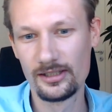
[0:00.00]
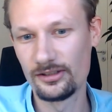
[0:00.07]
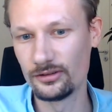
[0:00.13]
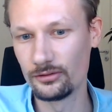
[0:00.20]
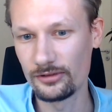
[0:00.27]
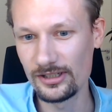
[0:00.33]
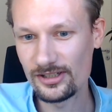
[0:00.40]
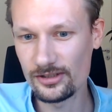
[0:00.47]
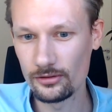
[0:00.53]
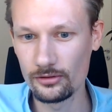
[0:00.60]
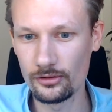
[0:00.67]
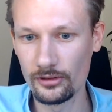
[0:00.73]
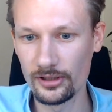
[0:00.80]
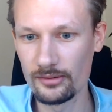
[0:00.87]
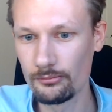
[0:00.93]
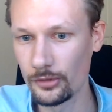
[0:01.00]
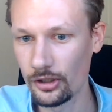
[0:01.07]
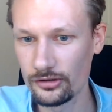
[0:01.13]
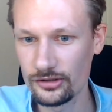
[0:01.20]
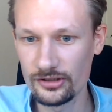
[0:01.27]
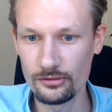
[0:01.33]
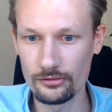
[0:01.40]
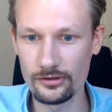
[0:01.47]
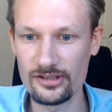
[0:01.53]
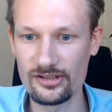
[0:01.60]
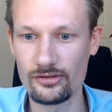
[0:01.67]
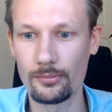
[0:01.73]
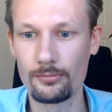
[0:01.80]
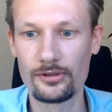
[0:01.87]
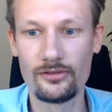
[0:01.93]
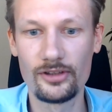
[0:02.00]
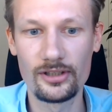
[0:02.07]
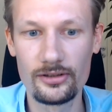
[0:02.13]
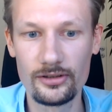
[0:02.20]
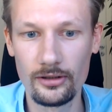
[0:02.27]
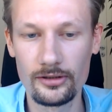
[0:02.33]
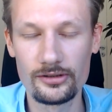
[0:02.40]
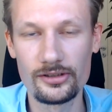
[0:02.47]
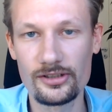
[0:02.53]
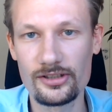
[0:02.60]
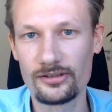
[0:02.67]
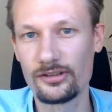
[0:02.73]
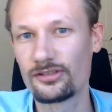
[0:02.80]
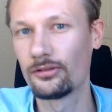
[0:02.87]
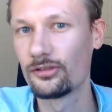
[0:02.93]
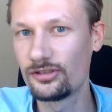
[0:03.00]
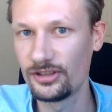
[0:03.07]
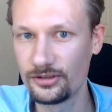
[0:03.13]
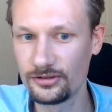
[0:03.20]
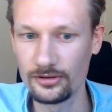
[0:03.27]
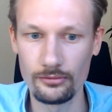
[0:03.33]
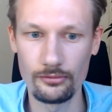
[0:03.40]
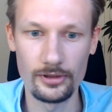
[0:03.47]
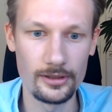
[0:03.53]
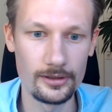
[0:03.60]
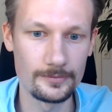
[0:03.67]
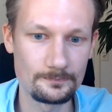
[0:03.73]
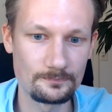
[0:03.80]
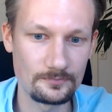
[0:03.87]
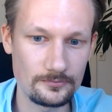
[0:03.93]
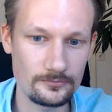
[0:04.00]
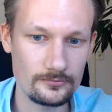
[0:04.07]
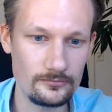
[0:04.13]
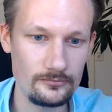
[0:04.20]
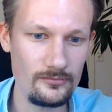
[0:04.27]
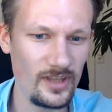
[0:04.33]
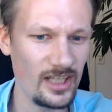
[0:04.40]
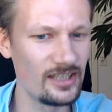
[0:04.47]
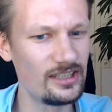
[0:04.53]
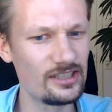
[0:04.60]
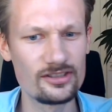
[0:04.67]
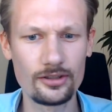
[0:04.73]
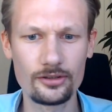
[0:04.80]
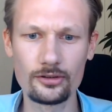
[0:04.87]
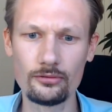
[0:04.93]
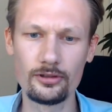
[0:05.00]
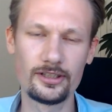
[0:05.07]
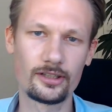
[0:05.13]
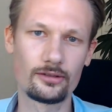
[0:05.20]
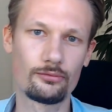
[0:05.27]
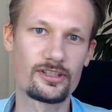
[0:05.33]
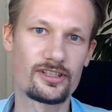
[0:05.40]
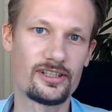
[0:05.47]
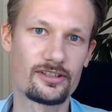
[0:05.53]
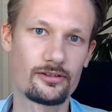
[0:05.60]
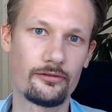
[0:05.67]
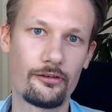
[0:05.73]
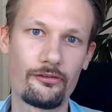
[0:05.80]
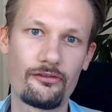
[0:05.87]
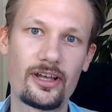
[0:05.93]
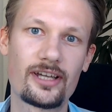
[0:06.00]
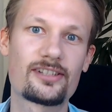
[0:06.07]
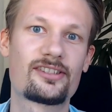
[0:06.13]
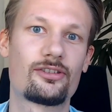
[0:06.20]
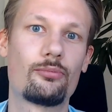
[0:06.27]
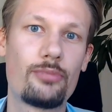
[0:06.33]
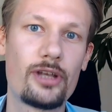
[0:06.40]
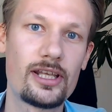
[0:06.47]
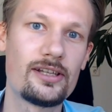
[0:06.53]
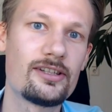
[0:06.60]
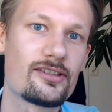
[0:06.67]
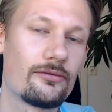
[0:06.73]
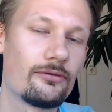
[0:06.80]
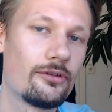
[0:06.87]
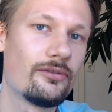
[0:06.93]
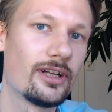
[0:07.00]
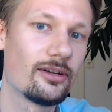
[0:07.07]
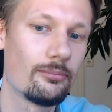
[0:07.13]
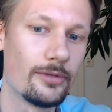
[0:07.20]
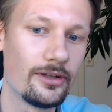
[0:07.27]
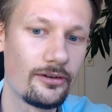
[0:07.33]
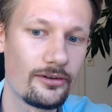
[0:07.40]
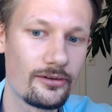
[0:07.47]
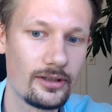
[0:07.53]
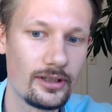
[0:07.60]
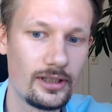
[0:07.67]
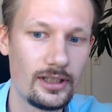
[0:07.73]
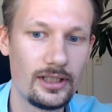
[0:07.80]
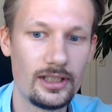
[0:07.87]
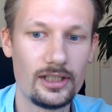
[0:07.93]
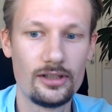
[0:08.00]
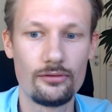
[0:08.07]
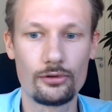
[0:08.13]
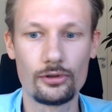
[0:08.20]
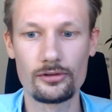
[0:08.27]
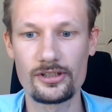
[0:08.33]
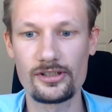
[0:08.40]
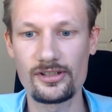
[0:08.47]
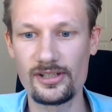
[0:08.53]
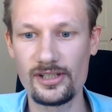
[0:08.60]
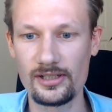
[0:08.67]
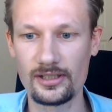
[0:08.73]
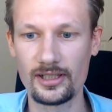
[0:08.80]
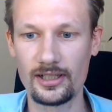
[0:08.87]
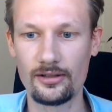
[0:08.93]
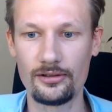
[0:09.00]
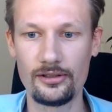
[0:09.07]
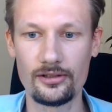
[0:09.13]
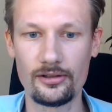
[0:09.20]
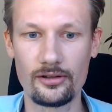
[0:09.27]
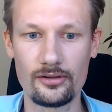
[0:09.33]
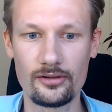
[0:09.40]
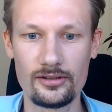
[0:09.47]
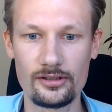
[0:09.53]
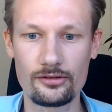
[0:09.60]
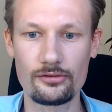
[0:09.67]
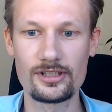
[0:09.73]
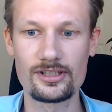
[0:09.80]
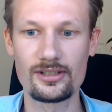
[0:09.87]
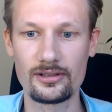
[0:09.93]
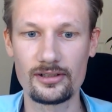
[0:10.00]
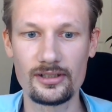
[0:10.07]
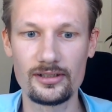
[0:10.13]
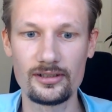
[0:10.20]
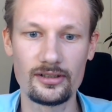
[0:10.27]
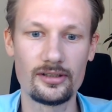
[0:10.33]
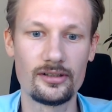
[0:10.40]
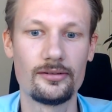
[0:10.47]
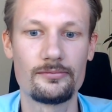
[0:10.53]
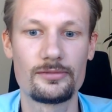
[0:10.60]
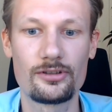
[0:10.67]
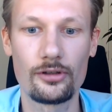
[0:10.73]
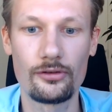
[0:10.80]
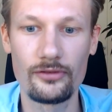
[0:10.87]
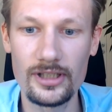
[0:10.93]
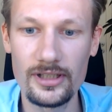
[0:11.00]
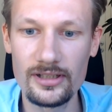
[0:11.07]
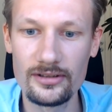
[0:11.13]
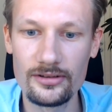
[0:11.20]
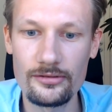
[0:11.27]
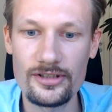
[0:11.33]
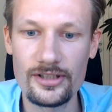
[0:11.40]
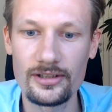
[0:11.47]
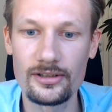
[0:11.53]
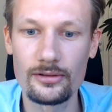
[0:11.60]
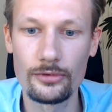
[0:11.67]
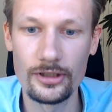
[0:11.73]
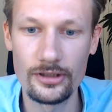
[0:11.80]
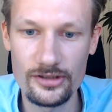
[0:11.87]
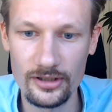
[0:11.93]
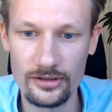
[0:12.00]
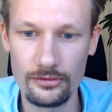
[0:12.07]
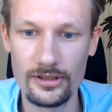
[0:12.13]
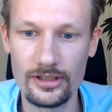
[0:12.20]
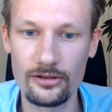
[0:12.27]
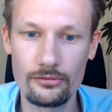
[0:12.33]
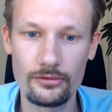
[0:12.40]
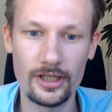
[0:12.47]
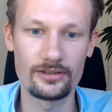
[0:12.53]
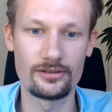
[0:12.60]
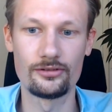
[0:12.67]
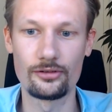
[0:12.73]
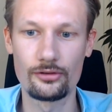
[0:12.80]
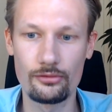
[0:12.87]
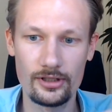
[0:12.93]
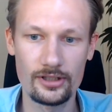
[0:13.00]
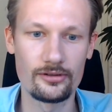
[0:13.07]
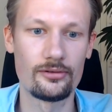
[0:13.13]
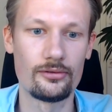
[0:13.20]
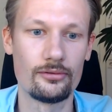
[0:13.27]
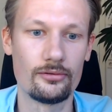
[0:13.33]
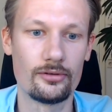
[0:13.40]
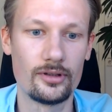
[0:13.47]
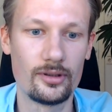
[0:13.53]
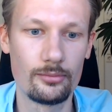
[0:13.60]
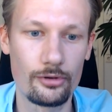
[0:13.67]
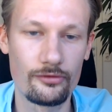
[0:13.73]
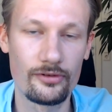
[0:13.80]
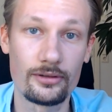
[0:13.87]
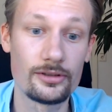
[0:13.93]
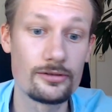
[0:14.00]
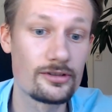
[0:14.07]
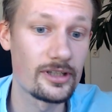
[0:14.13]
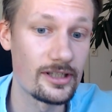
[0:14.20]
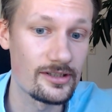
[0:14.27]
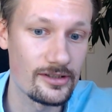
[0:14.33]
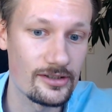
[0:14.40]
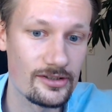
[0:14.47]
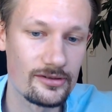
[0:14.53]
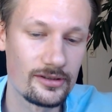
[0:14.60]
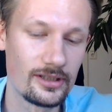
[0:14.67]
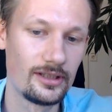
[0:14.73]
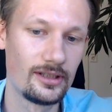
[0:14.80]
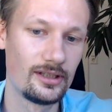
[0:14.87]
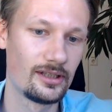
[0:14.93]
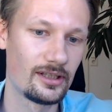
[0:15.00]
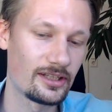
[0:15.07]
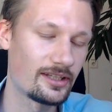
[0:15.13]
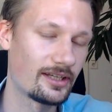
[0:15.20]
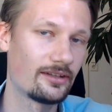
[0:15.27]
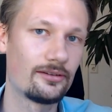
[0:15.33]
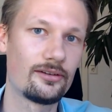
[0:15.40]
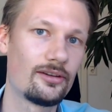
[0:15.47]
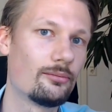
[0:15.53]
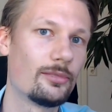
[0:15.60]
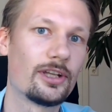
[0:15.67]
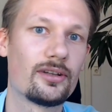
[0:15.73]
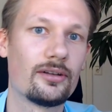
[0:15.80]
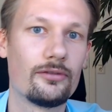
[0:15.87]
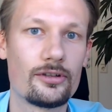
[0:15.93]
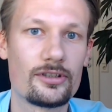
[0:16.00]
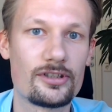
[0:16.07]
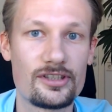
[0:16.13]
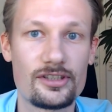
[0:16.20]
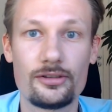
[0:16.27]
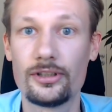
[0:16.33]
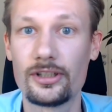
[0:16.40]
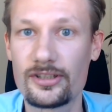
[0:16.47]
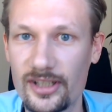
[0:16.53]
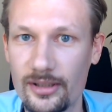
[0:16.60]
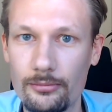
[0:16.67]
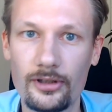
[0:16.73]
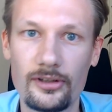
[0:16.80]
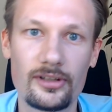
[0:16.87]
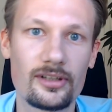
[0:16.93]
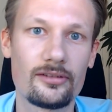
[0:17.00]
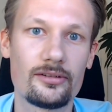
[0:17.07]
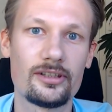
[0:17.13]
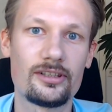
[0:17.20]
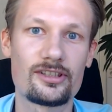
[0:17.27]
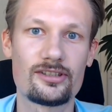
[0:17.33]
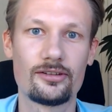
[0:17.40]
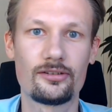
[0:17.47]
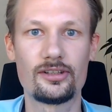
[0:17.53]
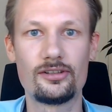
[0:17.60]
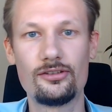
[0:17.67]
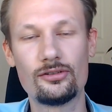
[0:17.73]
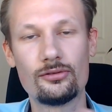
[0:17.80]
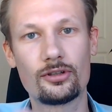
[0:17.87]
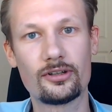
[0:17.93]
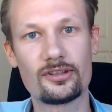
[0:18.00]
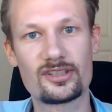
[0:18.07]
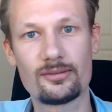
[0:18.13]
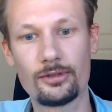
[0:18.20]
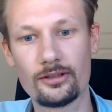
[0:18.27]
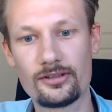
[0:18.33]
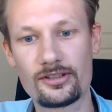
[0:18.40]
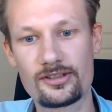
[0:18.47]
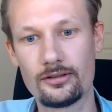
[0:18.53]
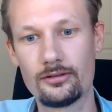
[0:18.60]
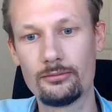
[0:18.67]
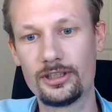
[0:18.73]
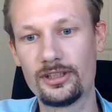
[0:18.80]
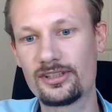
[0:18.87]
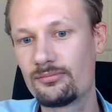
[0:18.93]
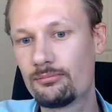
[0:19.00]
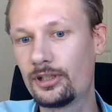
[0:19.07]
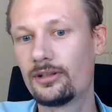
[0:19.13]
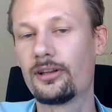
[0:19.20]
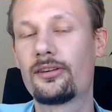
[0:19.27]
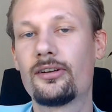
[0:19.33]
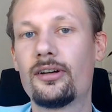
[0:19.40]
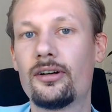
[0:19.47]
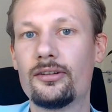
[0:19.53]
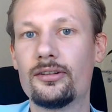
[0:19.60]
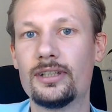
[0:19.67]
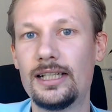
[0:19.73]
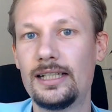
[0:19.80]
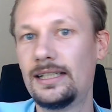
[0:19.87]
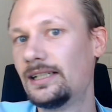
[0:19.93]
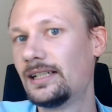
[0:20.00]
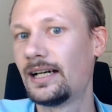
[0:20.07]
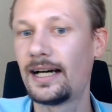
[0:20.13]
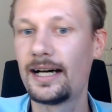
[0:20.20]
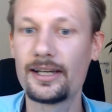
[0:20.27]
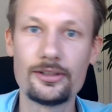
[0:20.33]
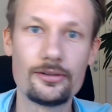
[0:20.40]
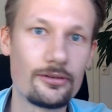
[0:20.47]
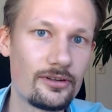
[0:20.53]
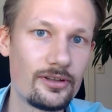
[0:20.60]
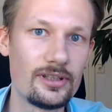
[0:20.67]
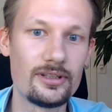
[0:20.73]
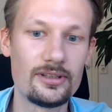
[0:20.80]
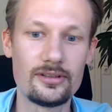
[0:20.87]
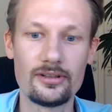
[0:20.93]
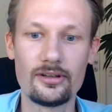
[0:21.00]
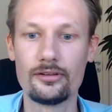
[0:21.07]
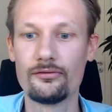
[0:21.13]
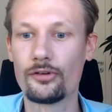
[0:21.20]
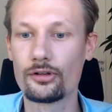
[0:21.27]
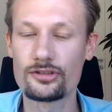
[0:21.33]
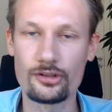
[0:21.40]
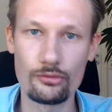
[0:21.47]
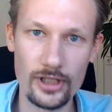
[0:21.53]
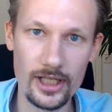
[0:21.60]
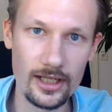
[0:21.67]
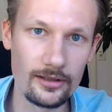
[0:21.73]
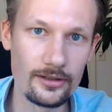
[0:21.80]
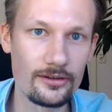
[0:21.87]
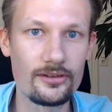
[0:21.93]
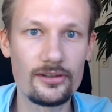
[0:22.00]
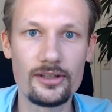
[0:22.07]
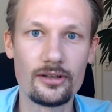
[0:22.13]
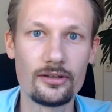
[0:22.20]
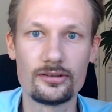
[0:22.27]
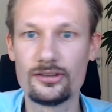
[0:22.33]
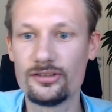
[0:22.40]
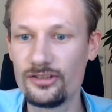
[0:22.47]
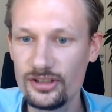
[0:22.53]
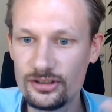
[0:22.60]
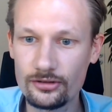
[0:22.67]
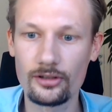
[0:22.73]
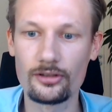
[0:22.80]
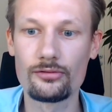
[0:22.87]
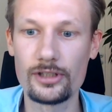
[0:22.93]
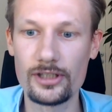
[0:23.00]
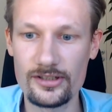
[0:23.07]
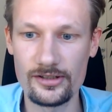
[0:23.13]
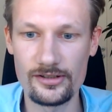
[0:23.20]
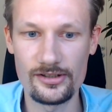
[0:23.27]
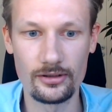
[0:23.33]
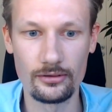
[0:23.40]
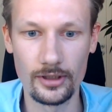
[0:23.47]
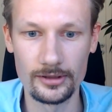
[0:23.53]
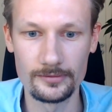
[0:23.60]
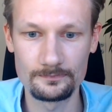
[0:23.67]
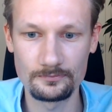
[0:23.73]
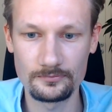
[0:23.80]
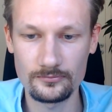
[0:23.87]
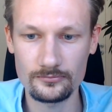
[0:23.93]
These so-called emerging or disruptive technologies, and it's all digital really. And it's not only that we see a sort of faster pace of development, we're also seeing how they are increasingly sort of intersecting with each other, interacting to create new profound use cases. Again, the metaverse is a good example there. It's not a new concept on its own, but it's built on IoT, on virtual reality, on digital twins, and so on.